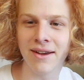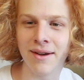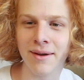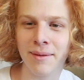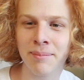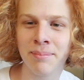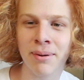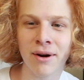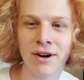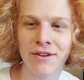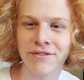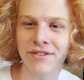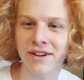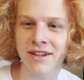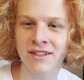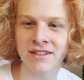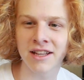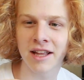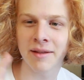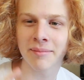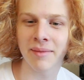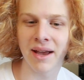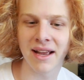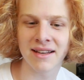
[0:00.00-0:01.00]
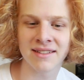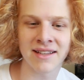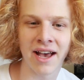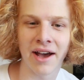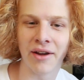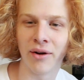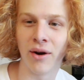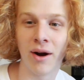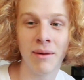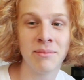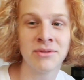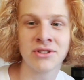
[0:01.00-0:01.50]
Dude, perfect clickbait
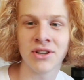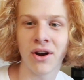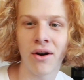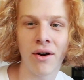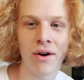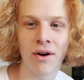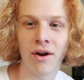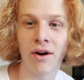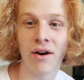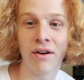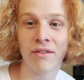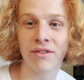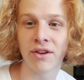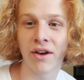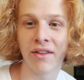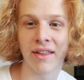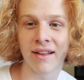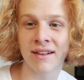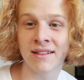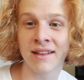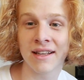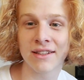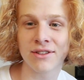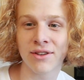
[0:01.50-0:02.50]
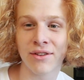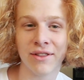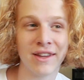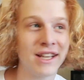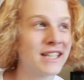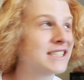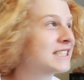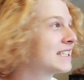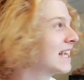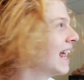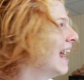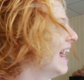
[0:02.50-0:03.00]
title. I'm sorry all of y'all that clicked on
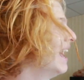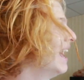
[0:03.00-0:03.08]
this